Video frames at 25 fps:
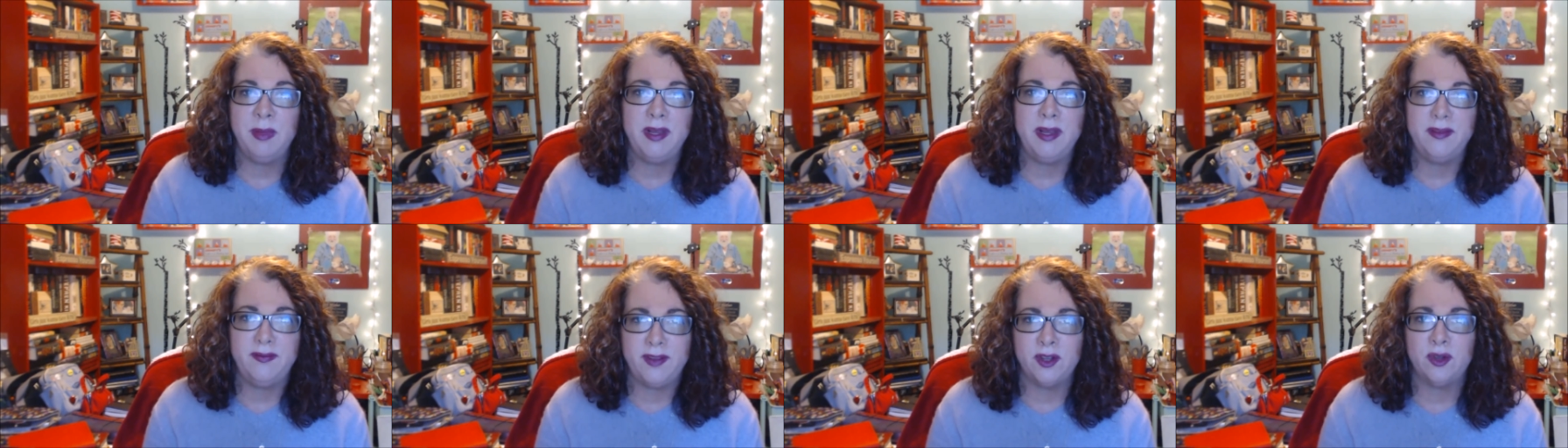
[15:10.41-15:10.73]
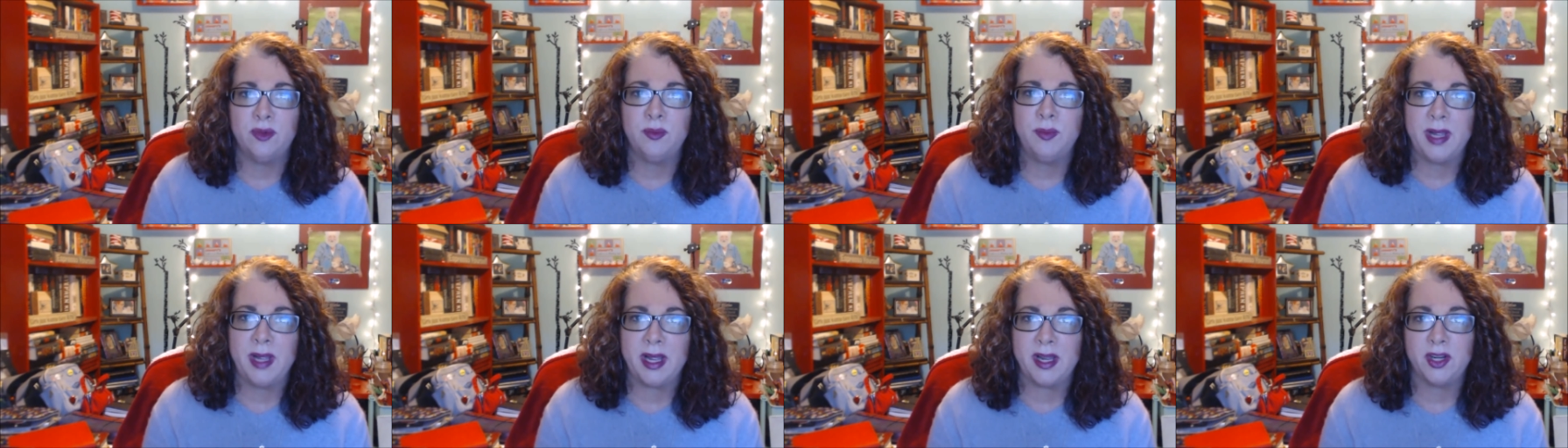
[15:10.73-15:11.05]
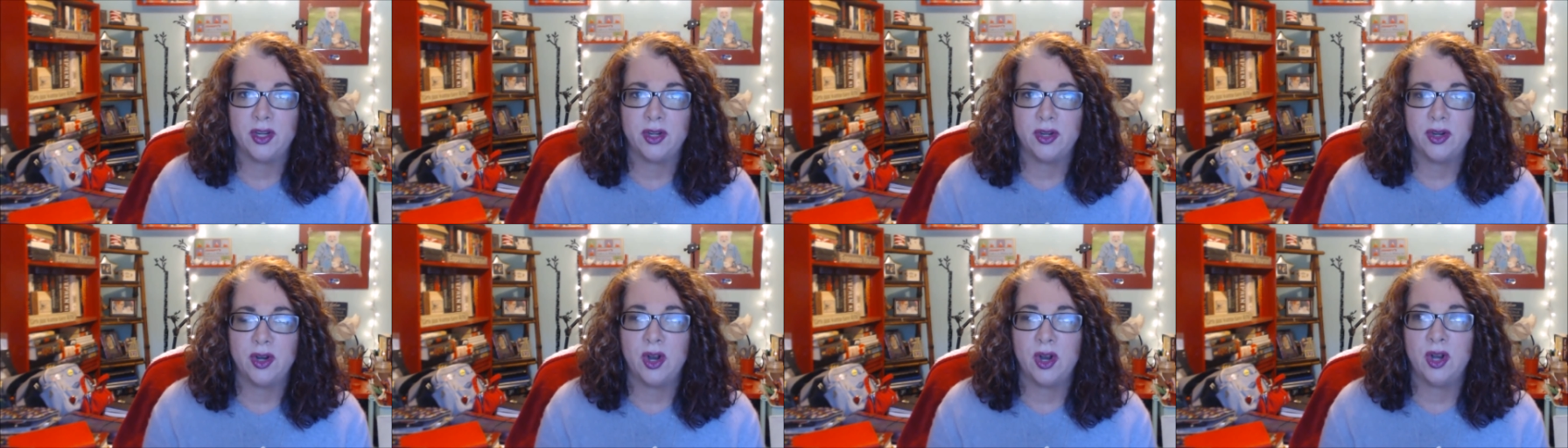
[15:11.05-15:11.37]
me feel
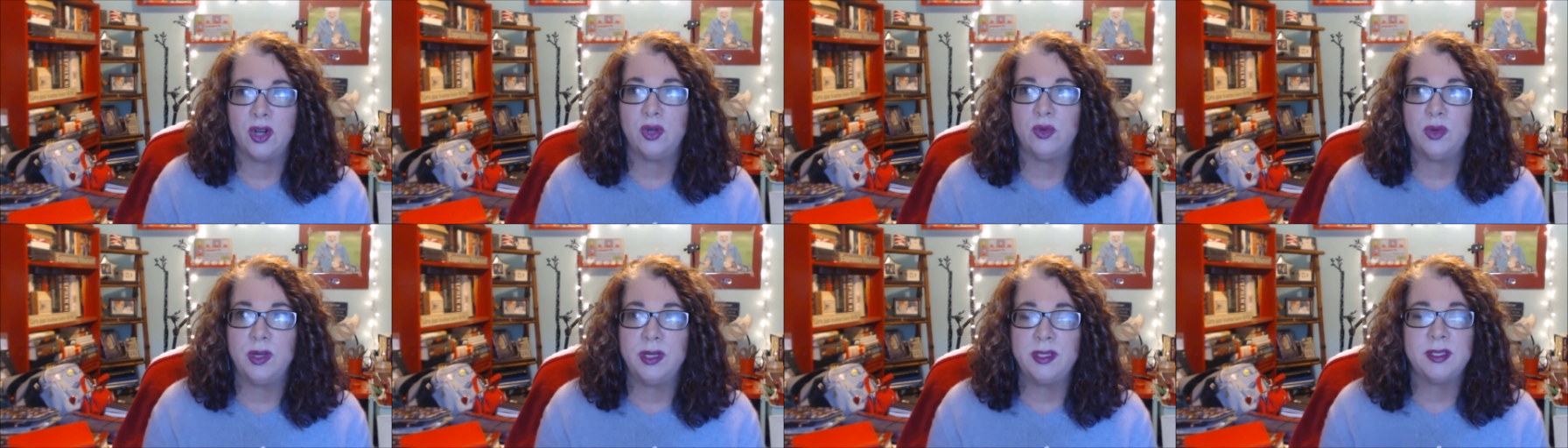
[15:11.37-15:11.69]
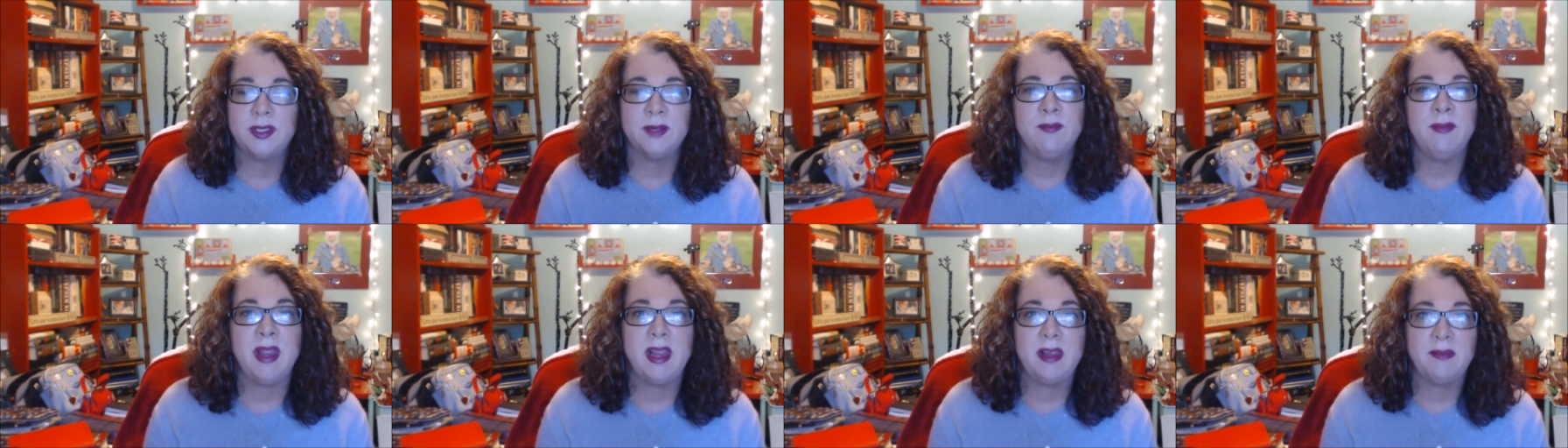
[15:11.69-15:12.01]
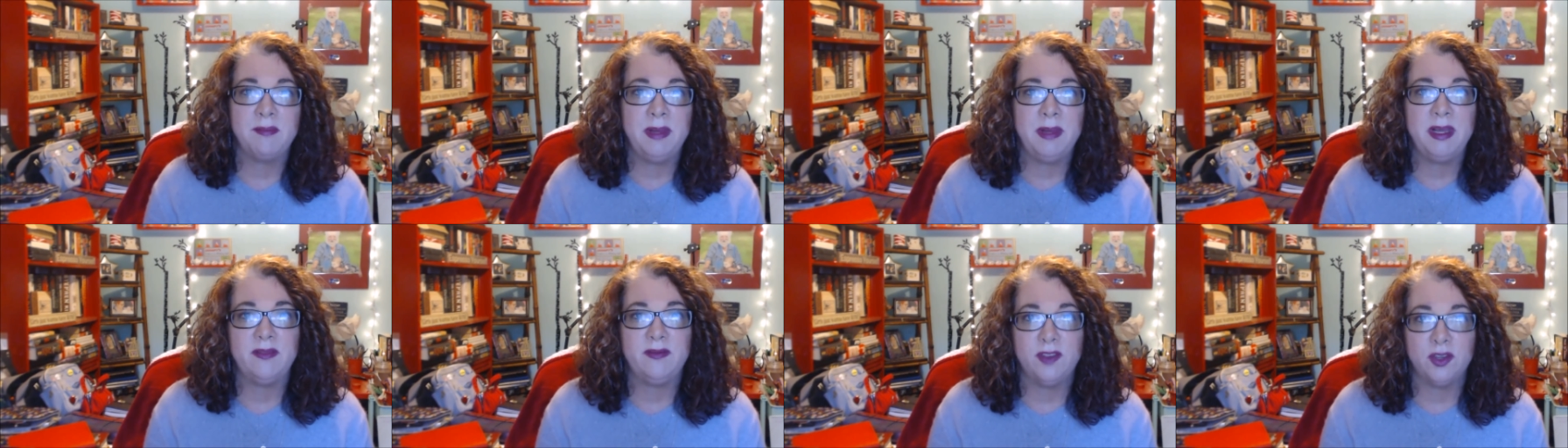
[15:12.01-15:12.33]
better, are going to
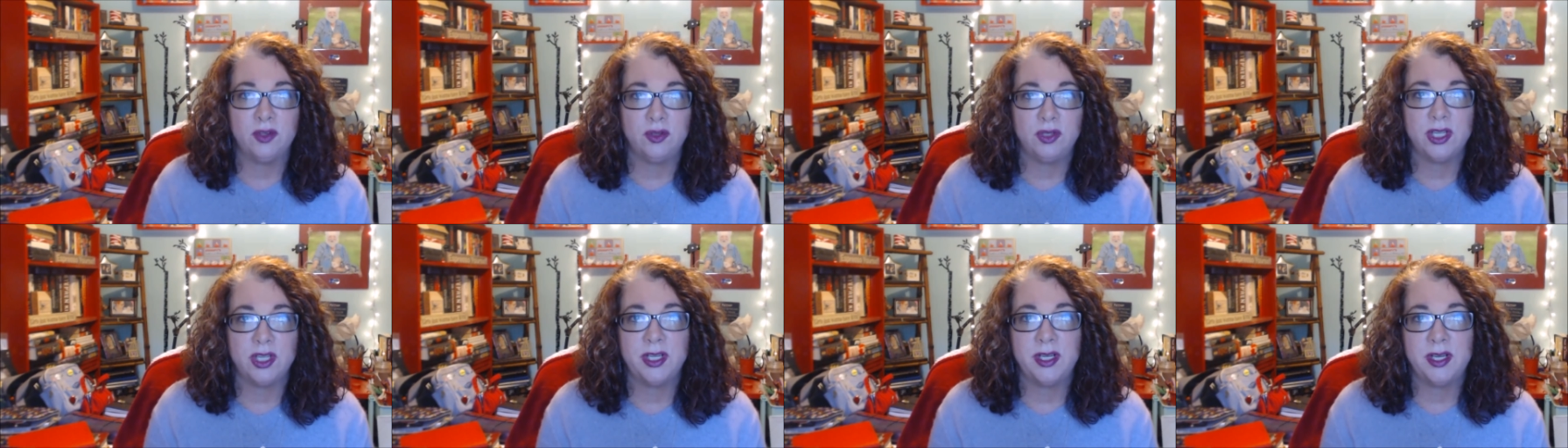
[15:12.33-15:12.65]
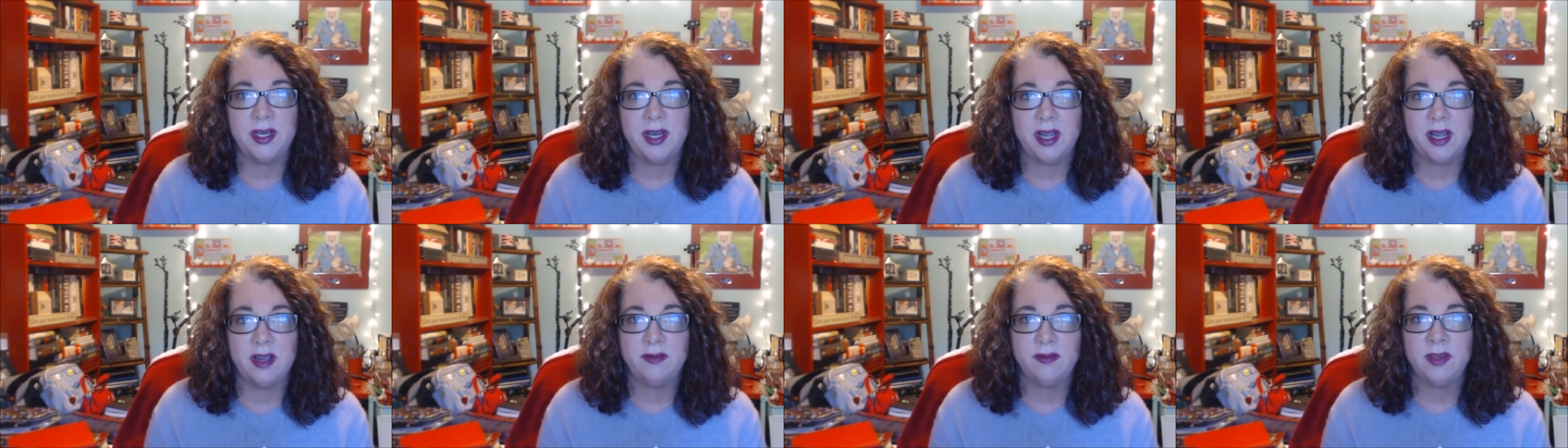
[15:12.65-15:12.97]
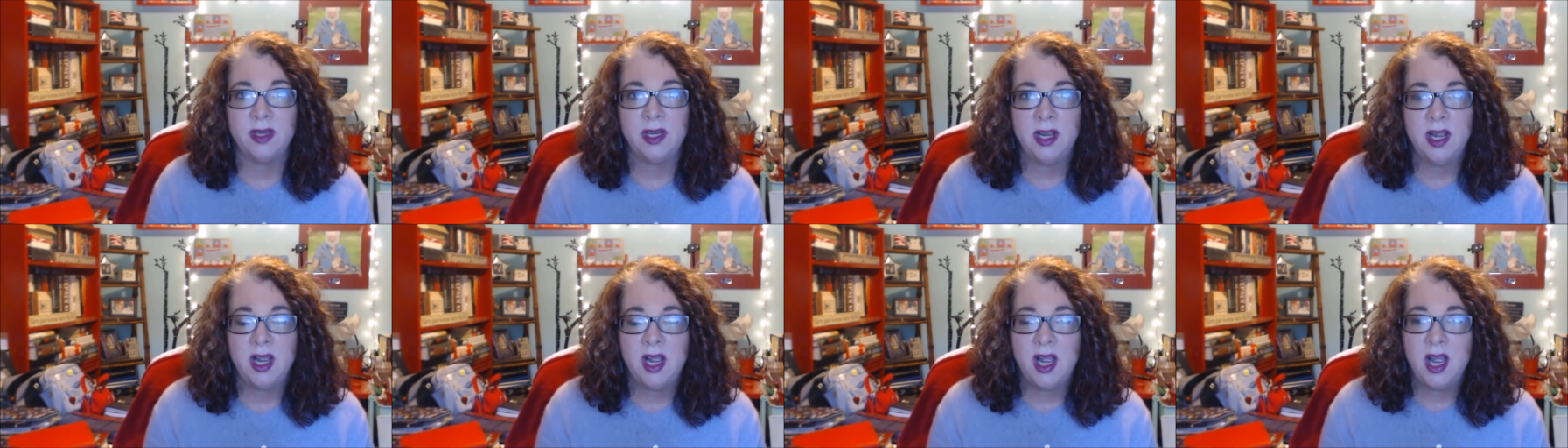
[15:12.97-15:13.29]
make me feel good enough.